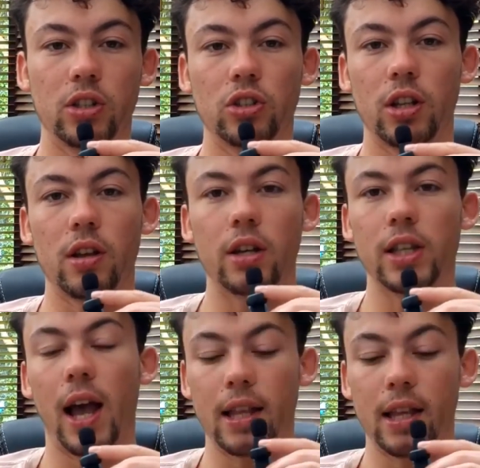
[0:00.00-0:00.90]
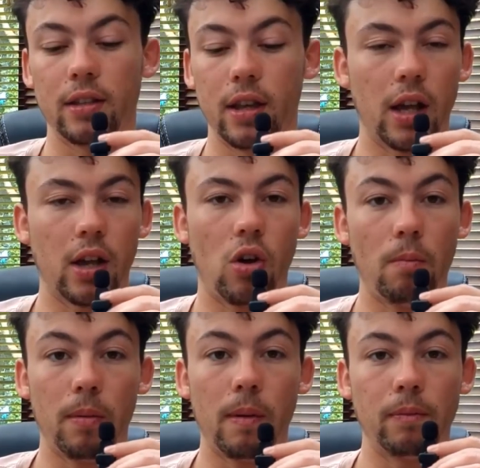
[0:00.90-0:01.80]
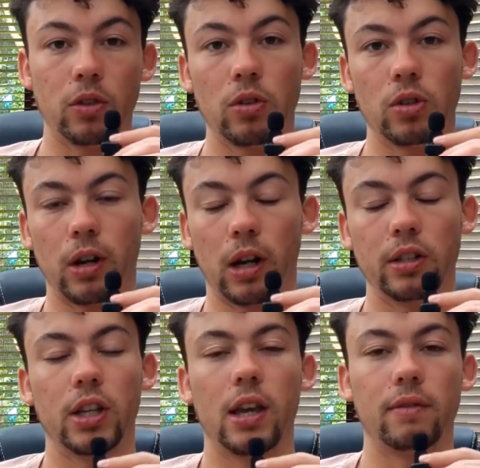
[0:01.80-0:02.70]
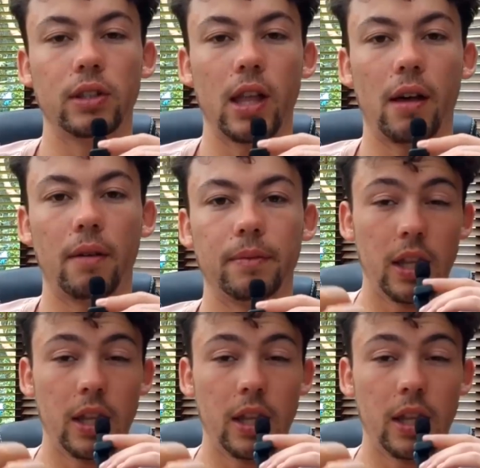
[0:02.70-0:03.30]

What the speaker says: It's just a nice added complement to the strategy if it's there.